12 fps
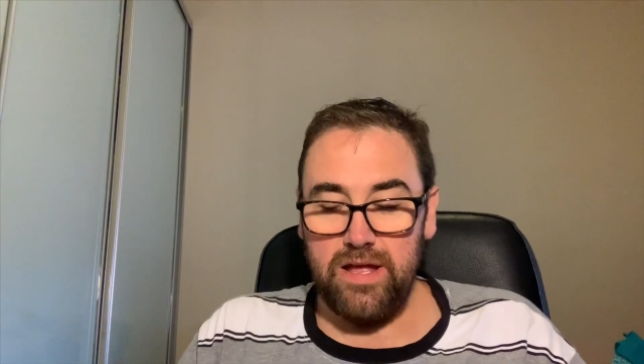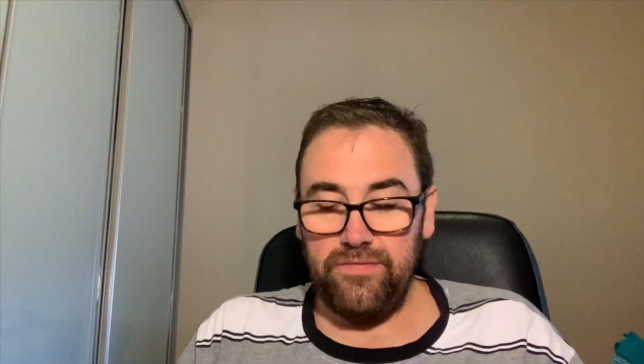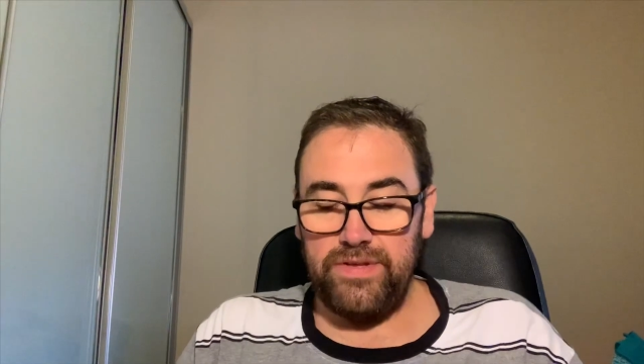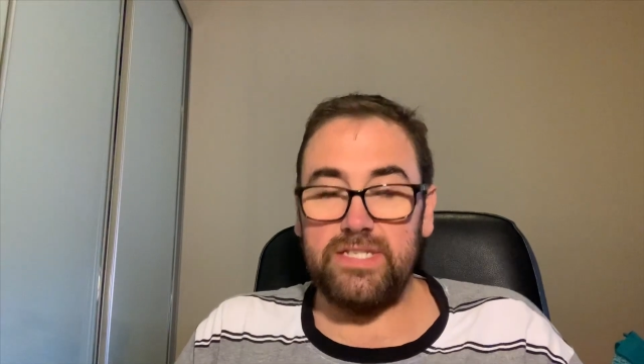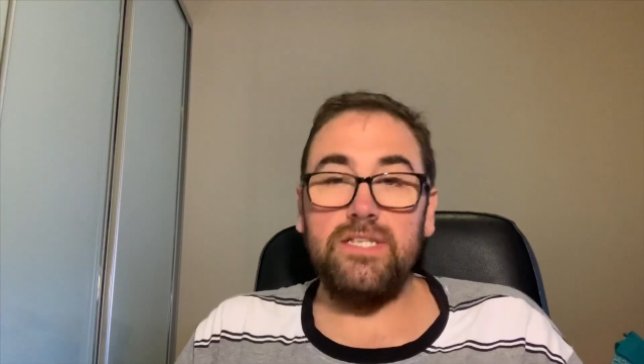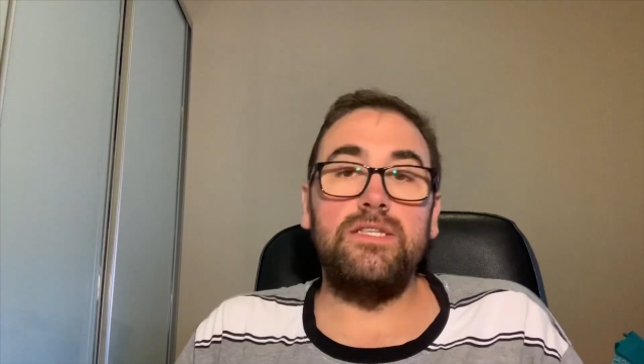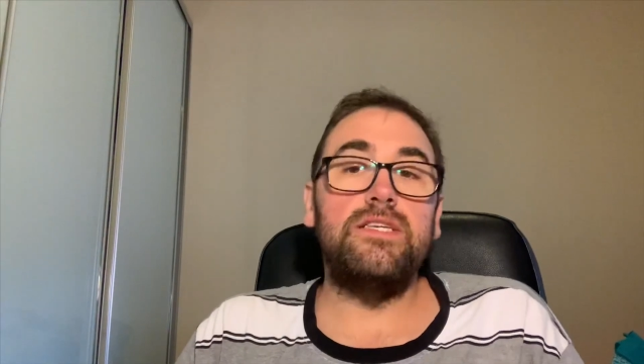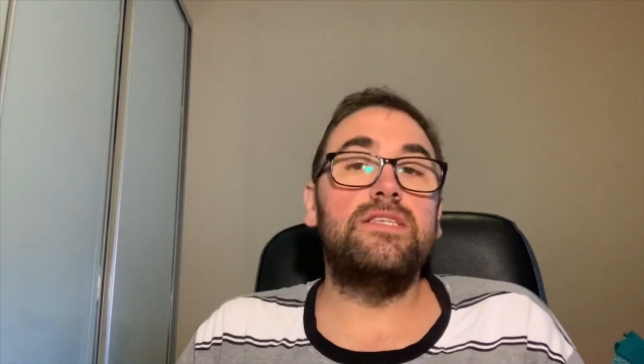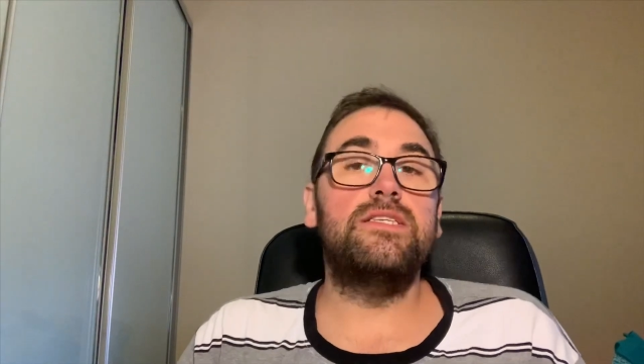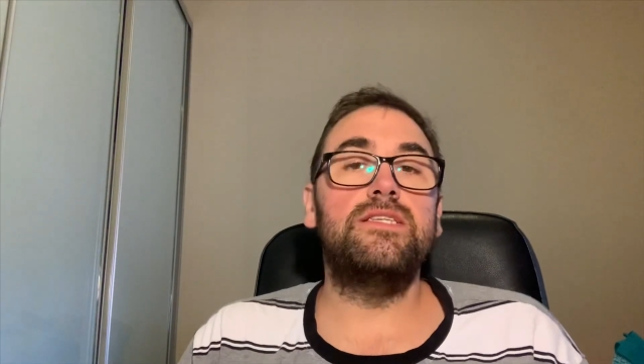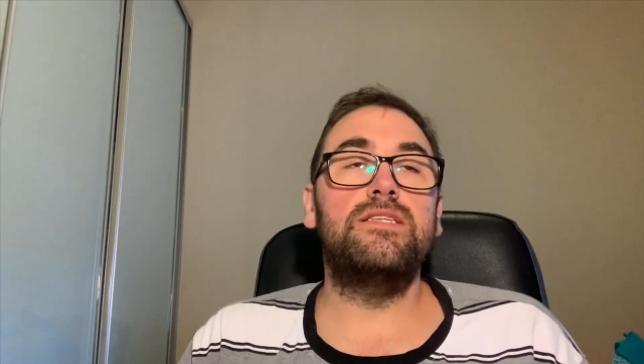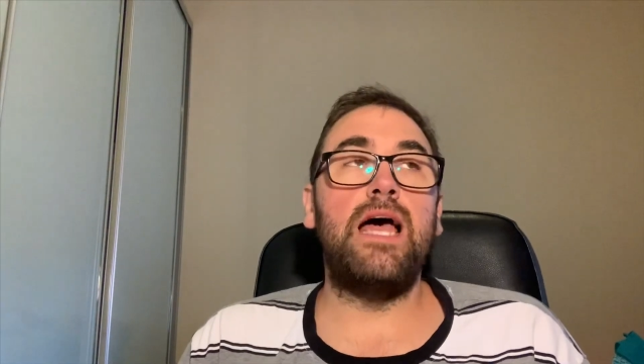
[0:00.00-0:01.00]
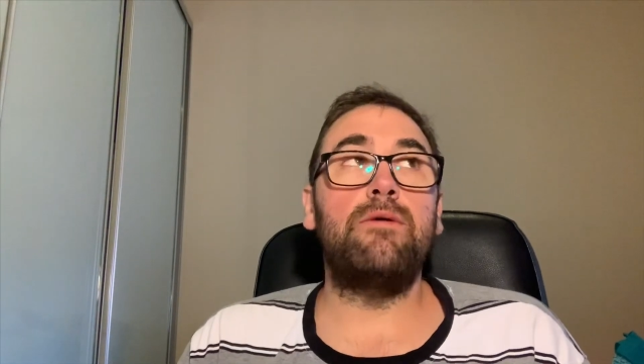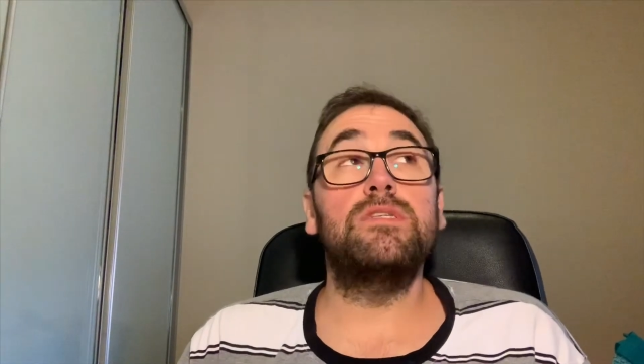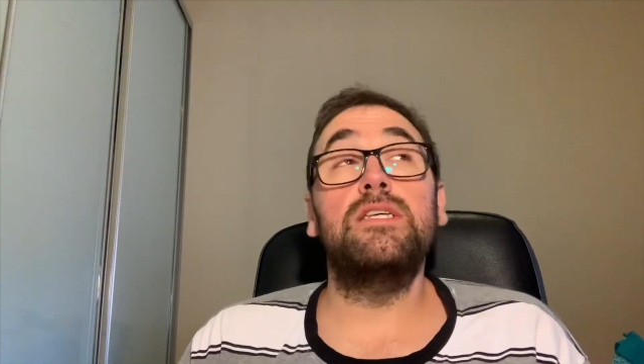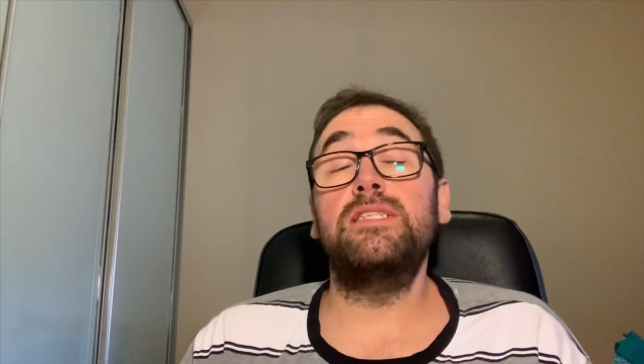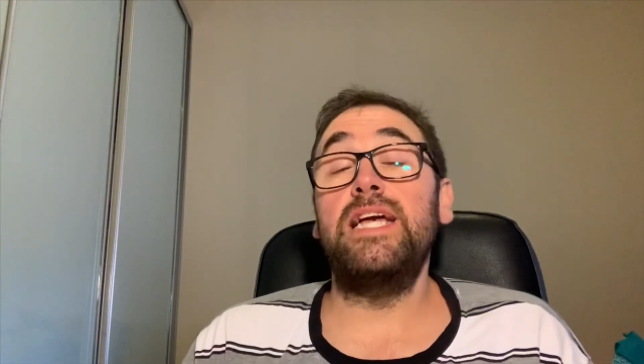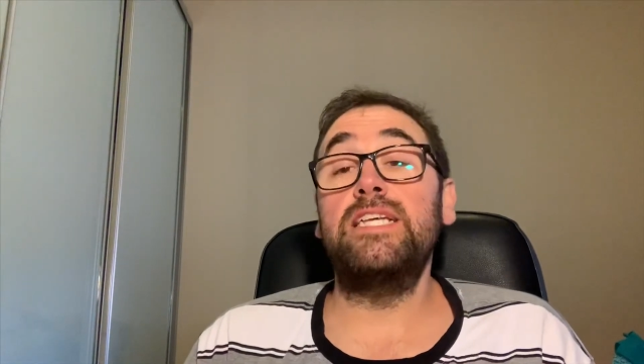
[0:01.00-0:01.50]
That was
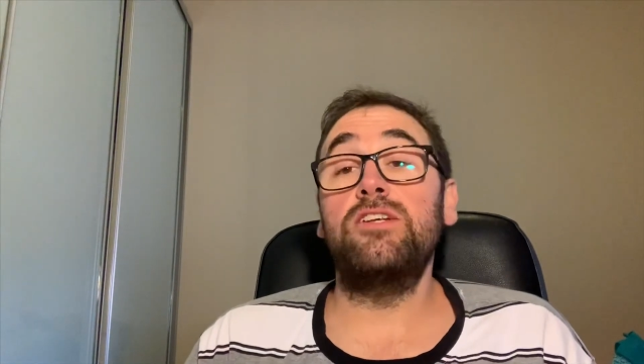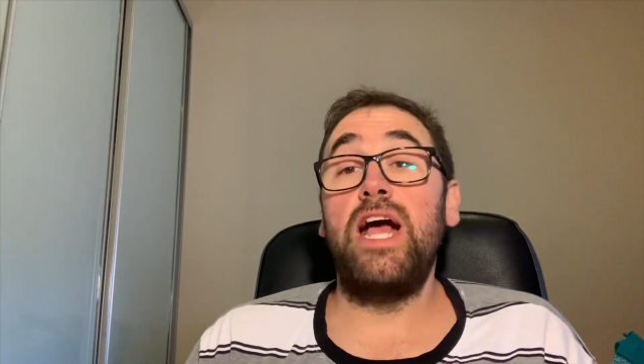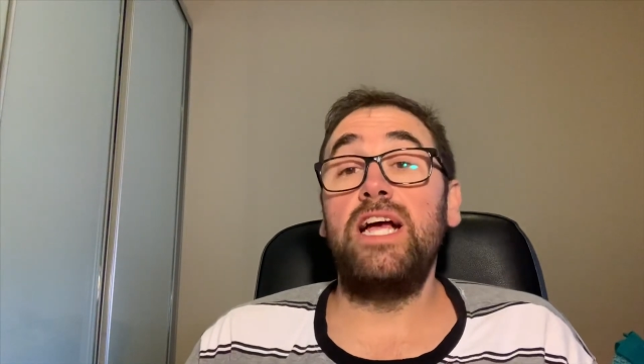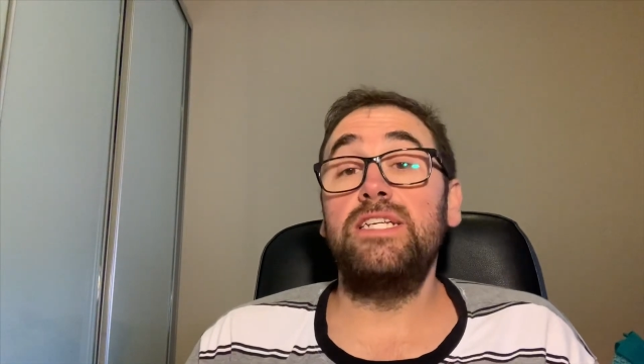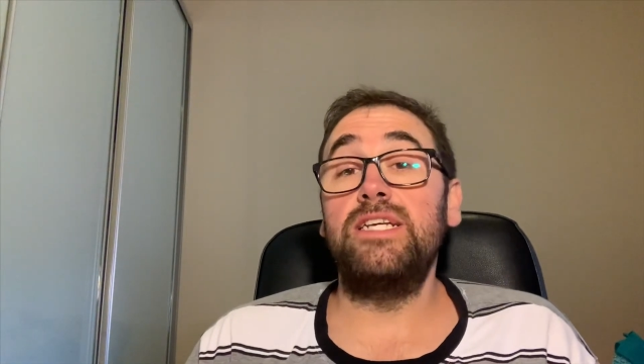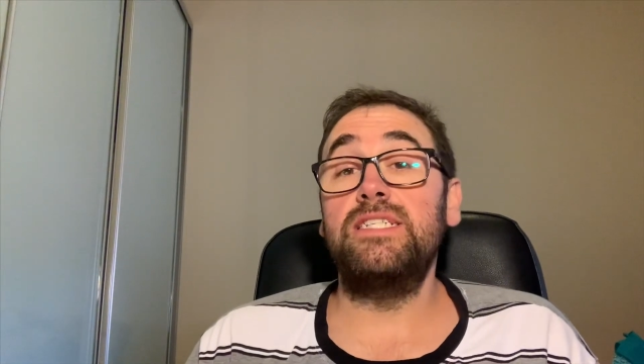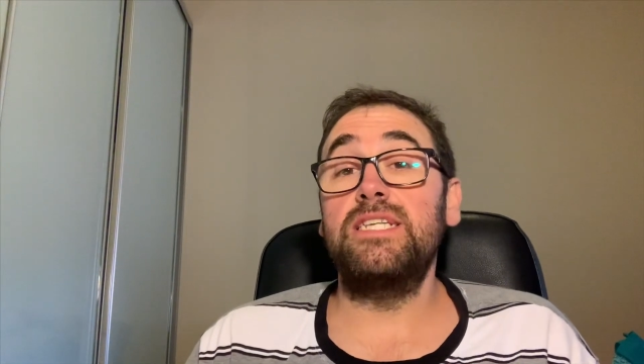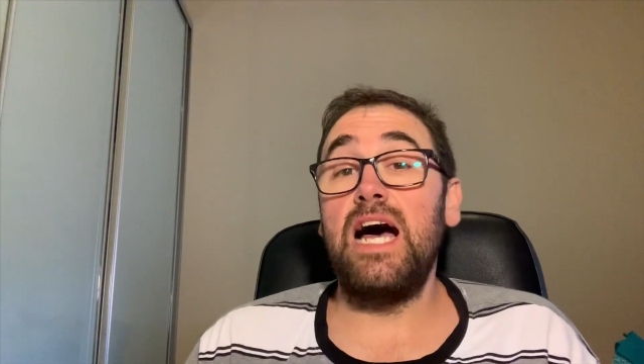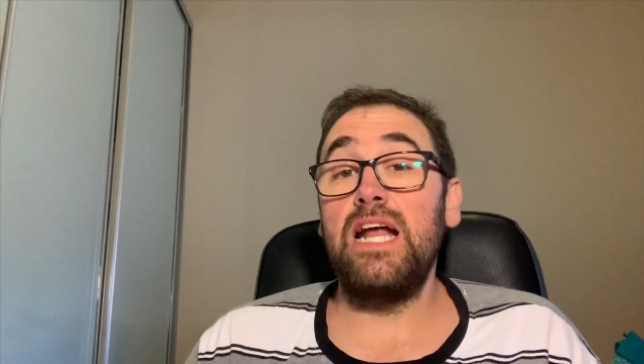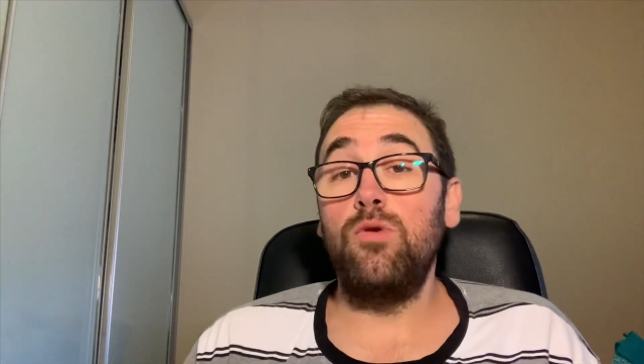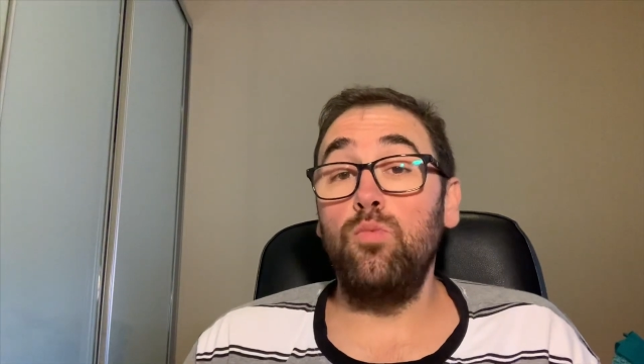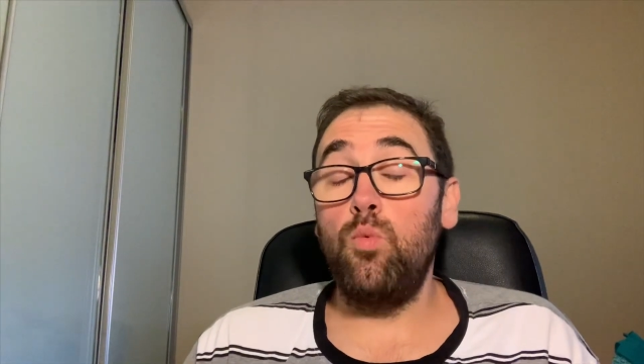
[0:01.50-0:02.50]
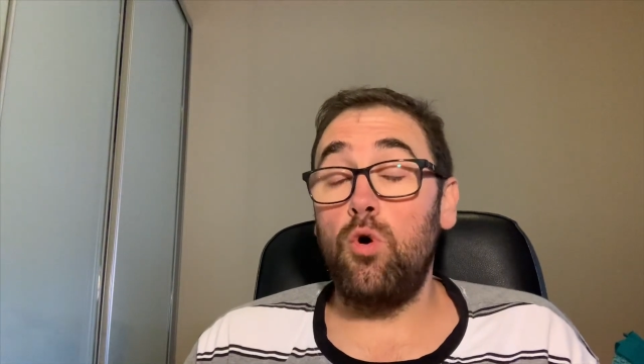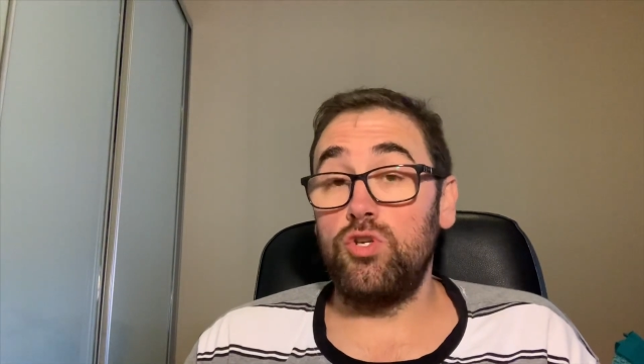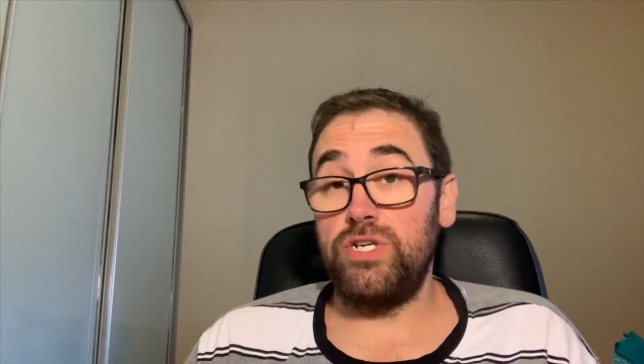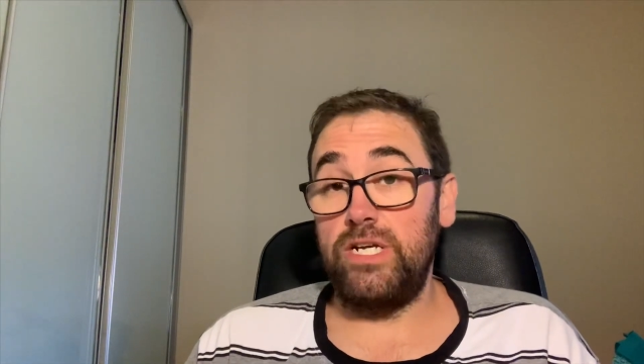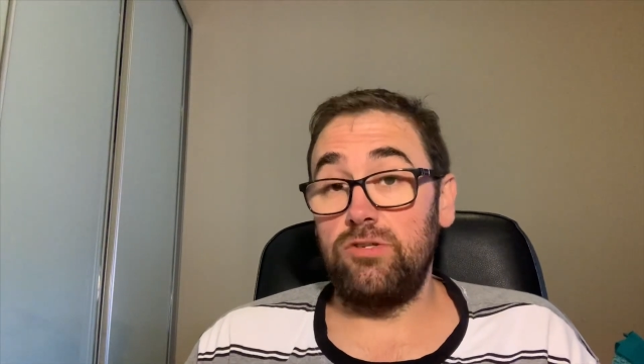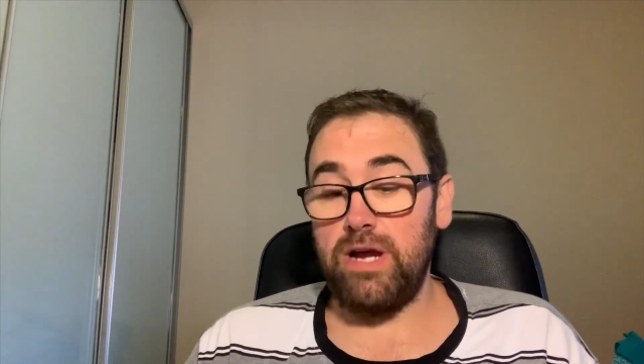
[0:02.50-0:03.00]
the season I actually started
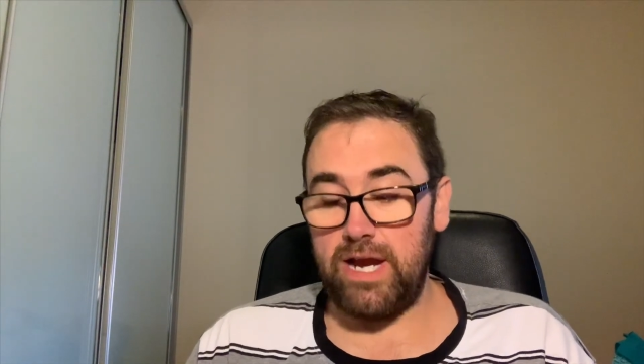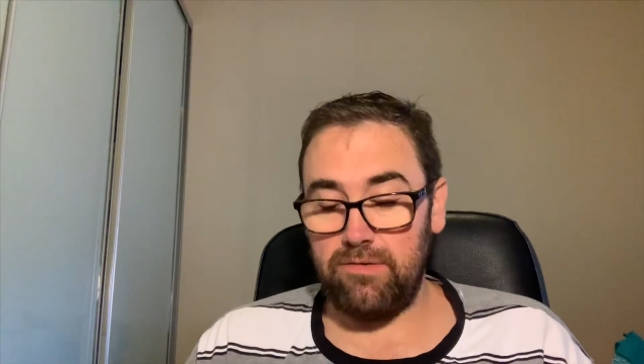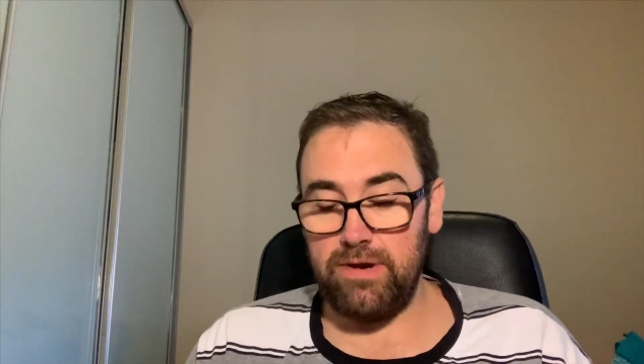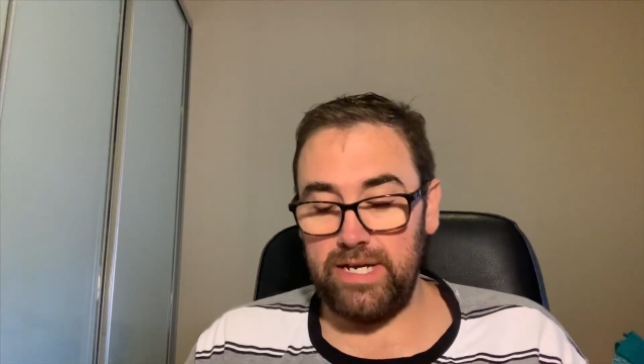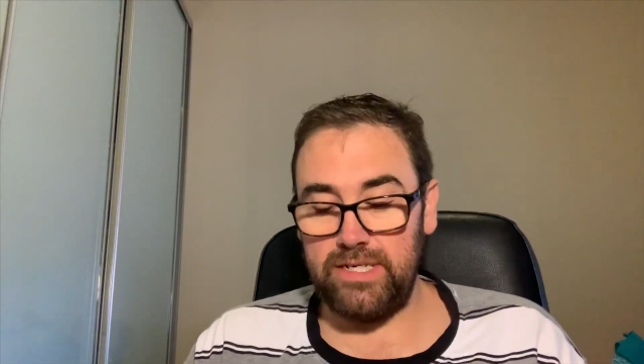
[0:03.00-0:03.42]
watching Drag Race.